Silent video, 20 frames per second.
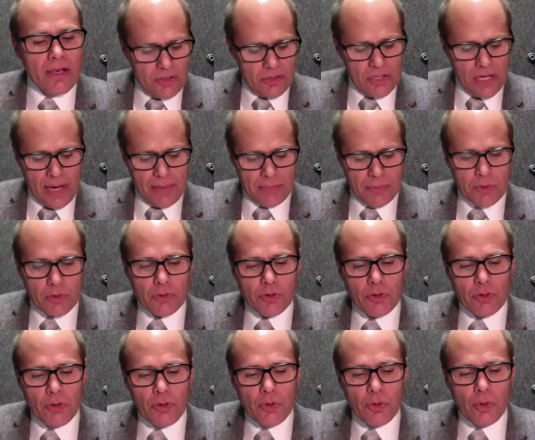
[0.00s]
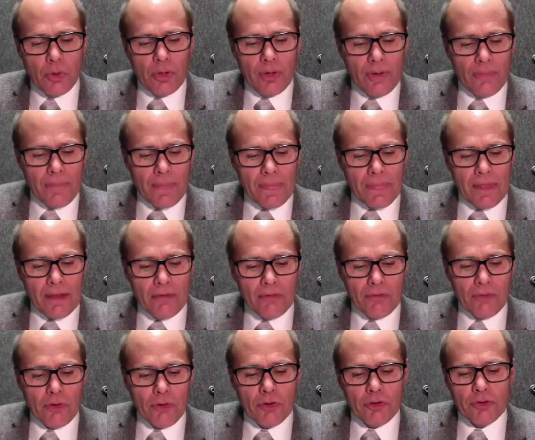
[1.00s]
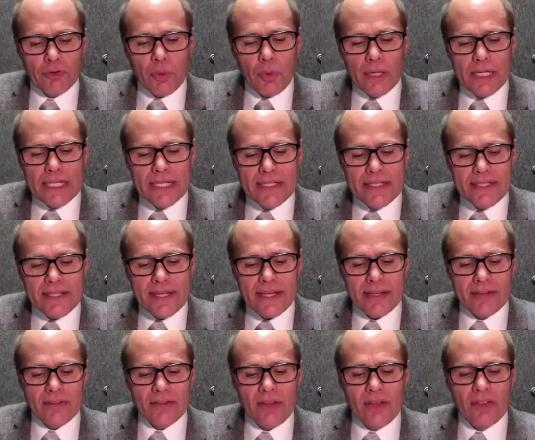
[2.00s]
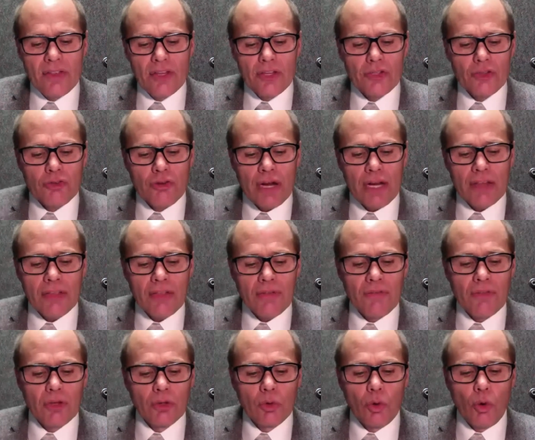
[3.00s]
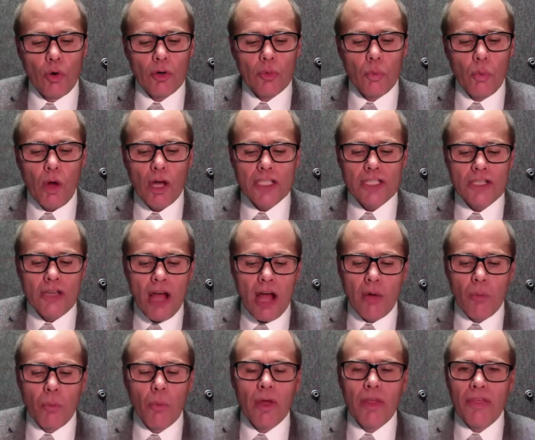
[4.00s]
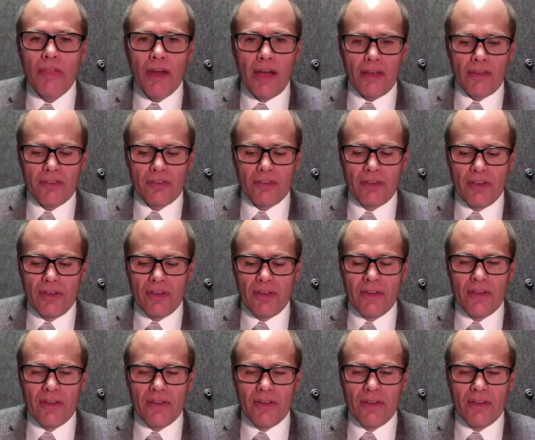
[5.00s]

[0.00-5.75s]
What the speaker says: Chapter 2, verse 26, the strength of the Lord was not with us.